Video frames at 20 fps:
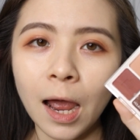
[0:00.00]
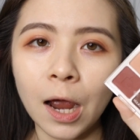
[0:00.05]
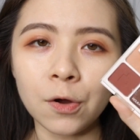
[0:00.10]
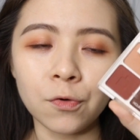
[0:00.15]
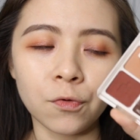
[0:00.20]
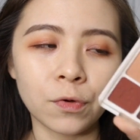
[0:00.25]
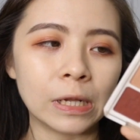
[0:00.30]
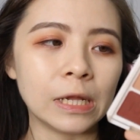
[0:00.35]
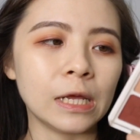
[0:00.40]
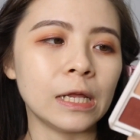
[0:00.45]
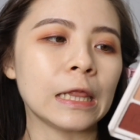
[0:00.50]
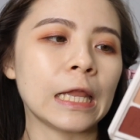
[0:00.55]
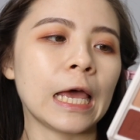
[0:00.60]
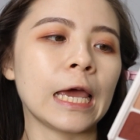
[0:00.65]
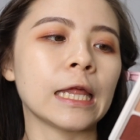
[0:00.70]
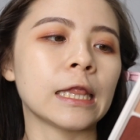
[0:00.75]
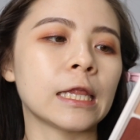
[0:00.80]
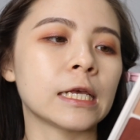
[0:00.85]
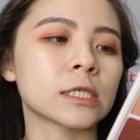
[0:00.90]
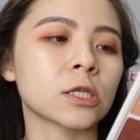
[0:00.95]
I really
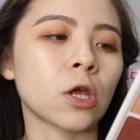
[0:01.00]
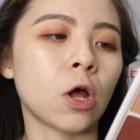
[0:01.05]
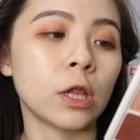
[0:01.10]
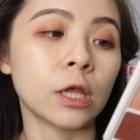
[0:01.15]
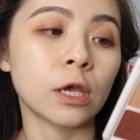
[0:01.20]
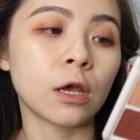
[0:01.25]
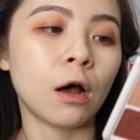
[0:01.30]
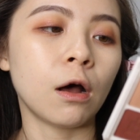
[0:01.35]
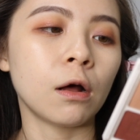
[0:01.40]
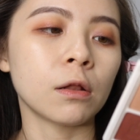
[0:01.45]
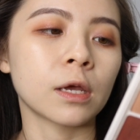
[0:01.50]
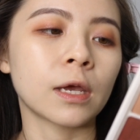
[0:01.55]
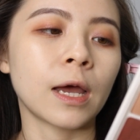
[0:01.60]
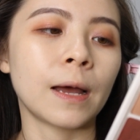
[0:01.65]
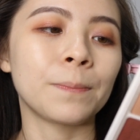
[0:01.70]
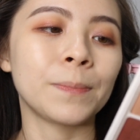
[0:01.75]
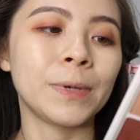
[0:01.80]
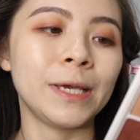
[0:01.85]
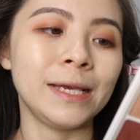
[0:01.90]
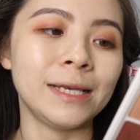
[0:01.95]
like this Holika
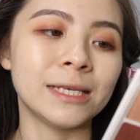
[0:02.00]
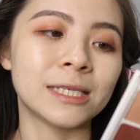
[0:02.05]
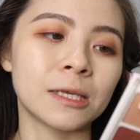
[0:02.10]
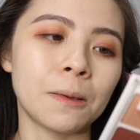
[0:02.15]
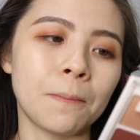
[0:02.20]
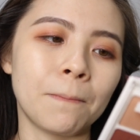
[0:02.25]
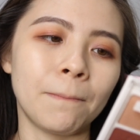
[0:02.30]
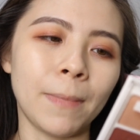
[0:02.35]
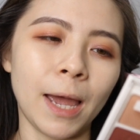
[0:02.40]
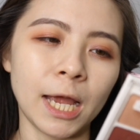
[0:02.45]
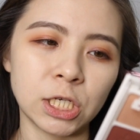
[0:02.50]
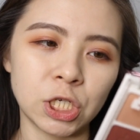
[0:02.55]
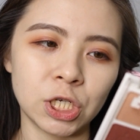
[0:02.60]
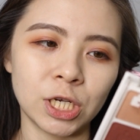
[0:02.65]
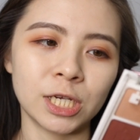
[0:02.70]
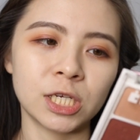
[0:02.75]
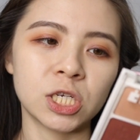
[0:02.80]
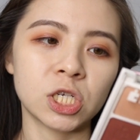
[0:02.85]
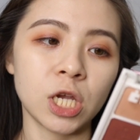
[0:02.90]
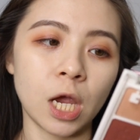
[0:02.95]
Holika Piece
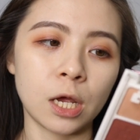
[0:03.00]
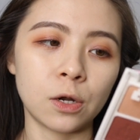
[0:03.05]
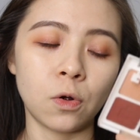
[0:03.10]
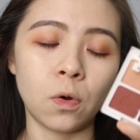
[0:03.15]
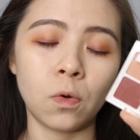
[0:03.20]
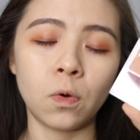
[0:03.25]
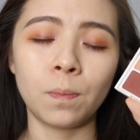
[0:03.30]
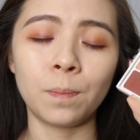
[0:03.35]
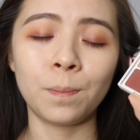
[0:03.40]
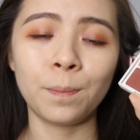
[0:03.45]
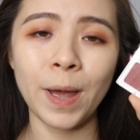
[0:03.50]
Matching Shadow